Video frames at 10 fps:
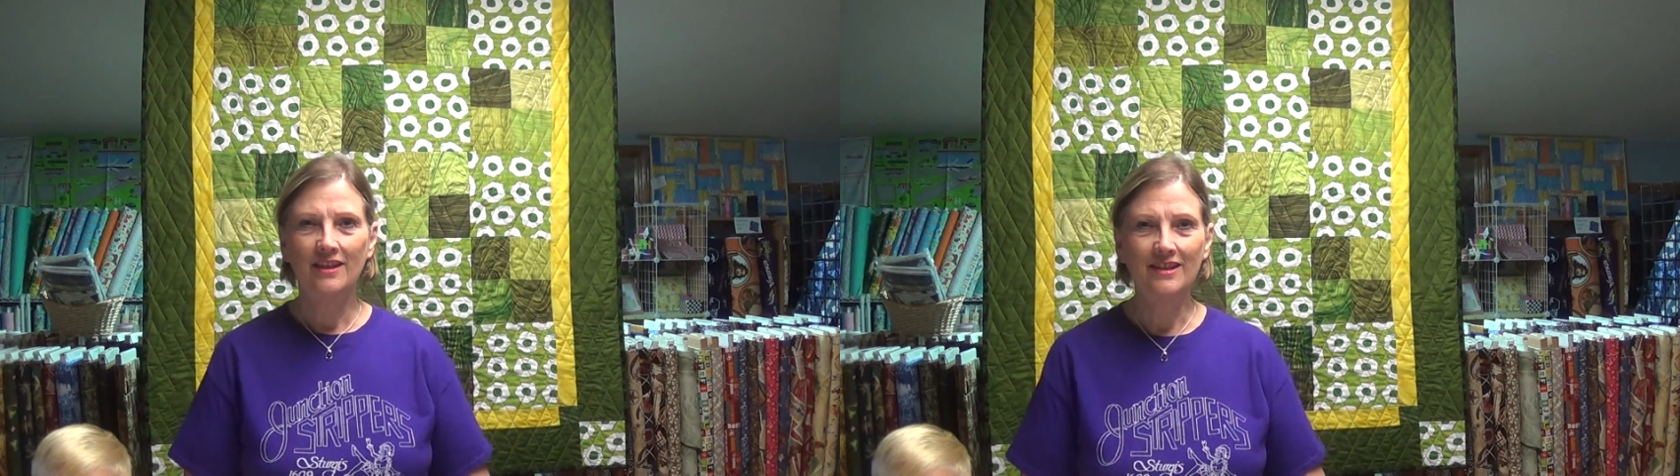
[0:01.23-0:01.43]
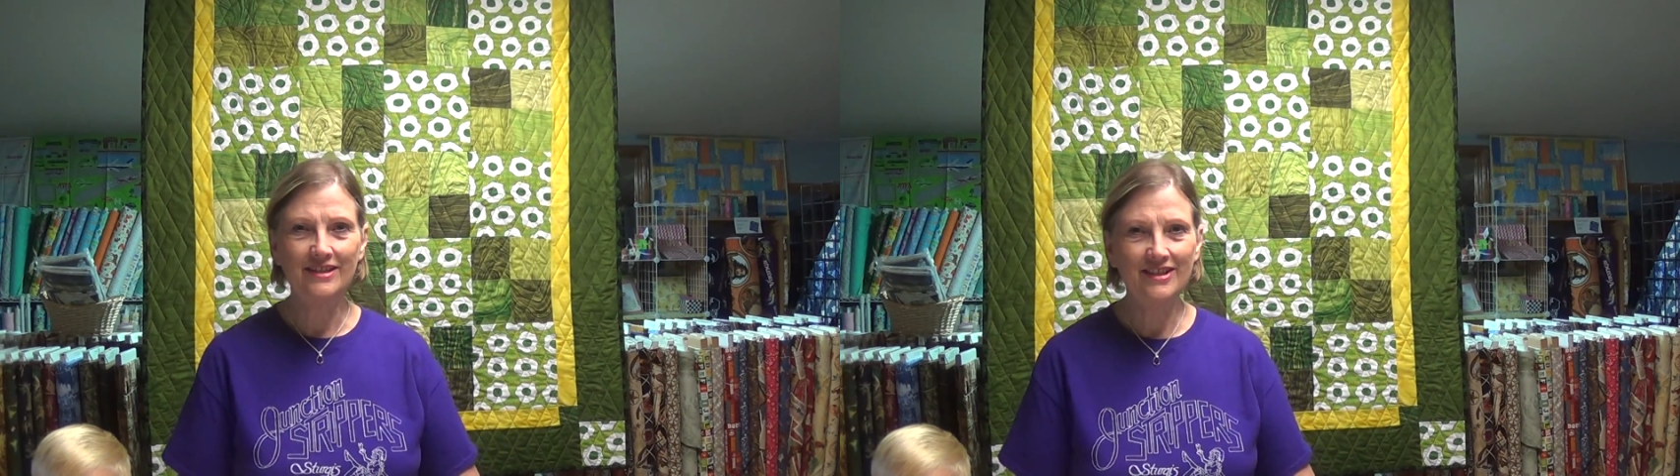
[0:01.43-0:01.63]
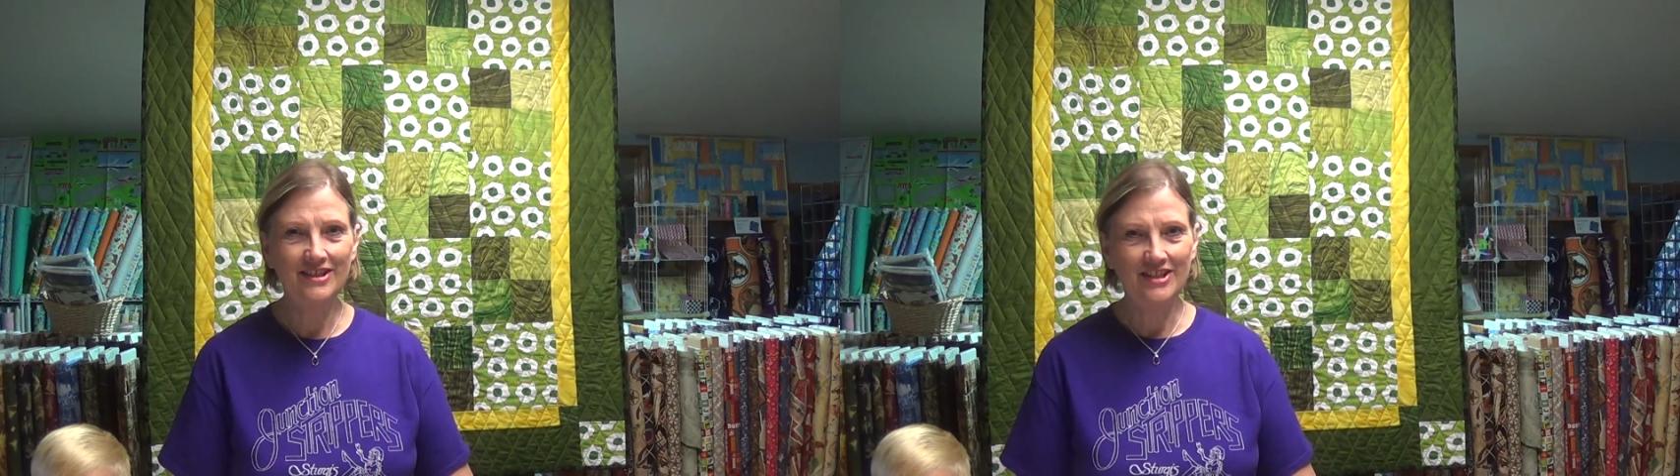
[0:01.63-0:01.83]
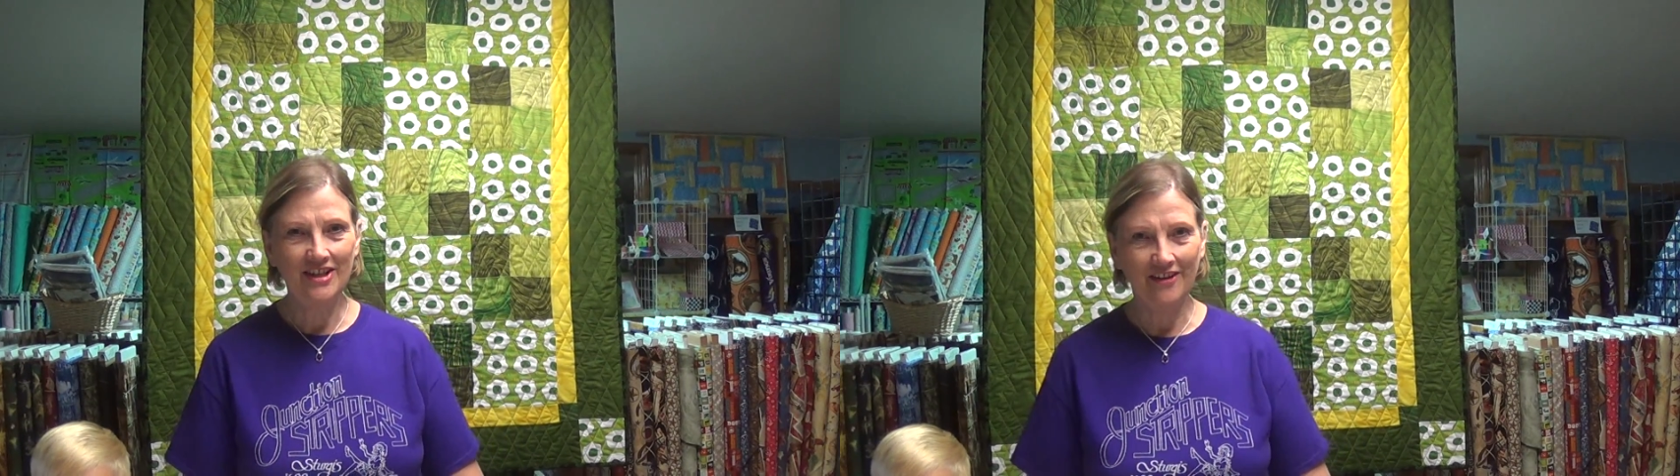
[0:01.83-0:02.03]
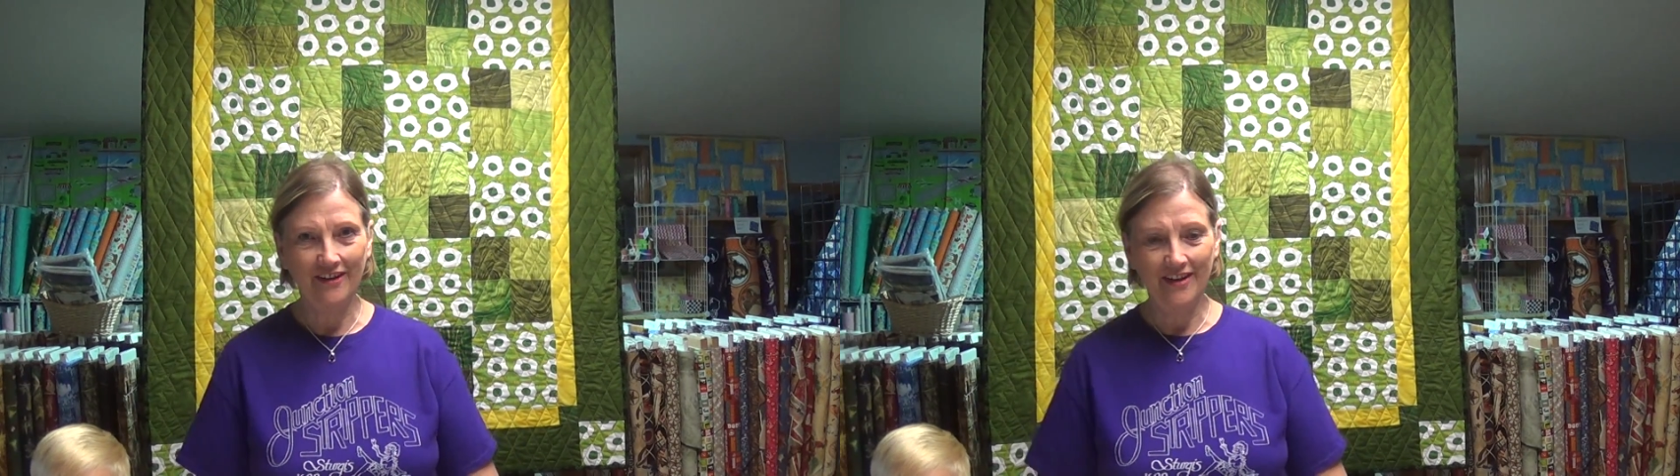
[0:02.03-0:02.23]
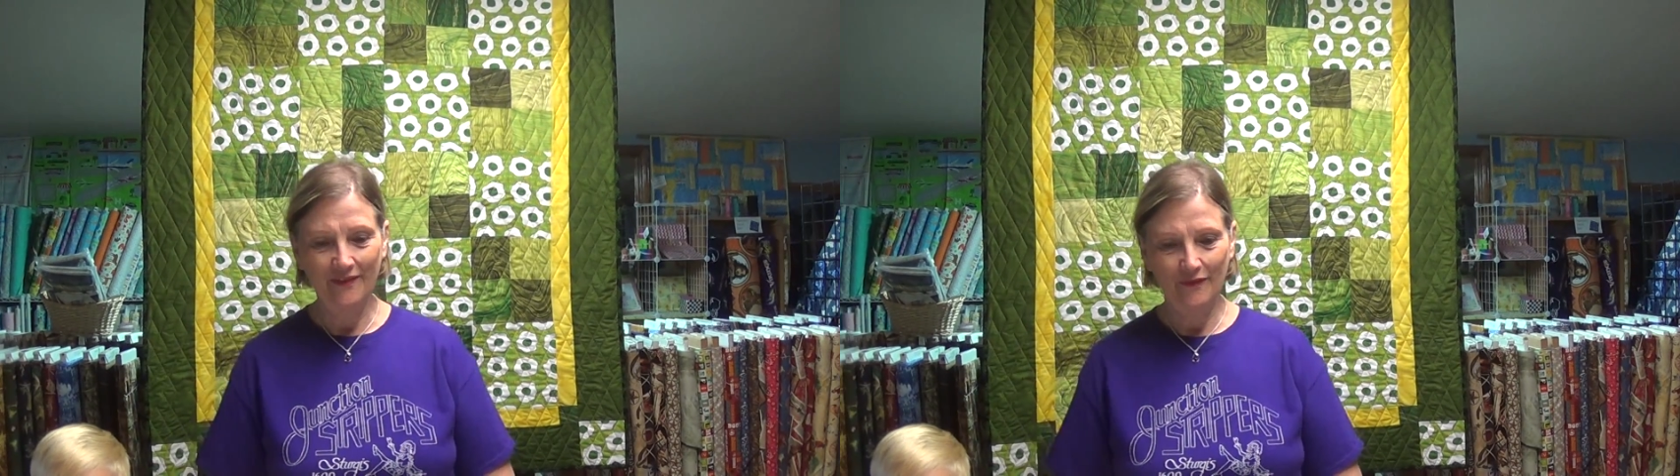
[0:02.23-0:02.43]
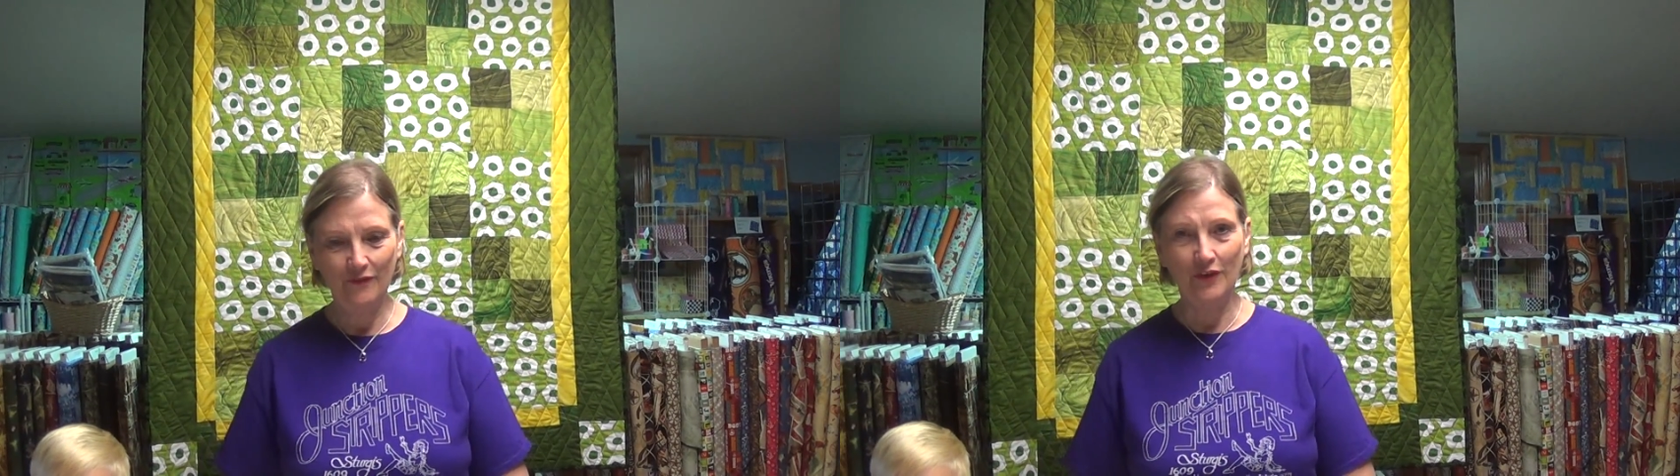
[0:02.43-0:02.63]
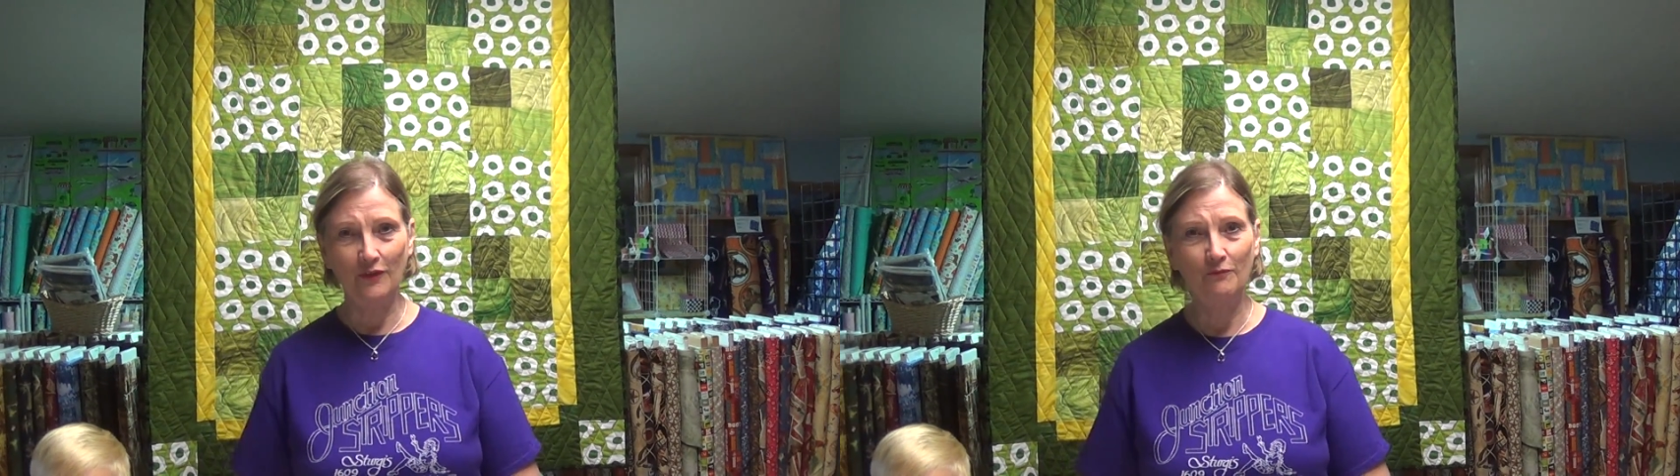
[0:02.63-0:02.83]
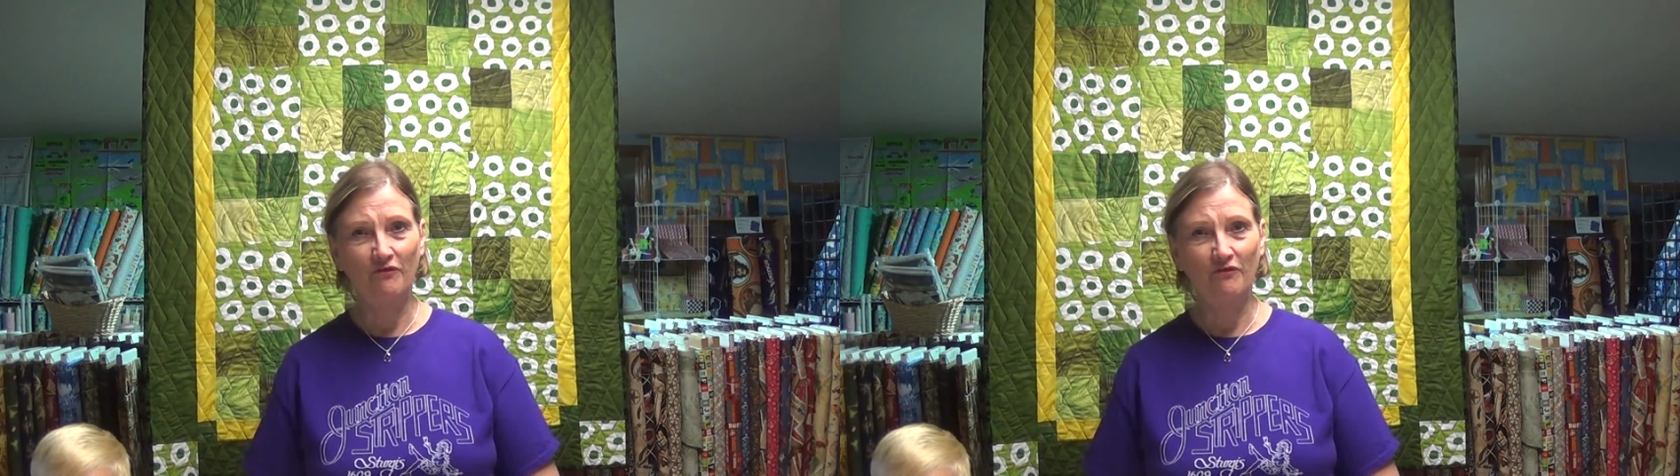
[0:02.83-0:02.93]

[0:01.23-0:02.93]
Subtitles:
This is Terry from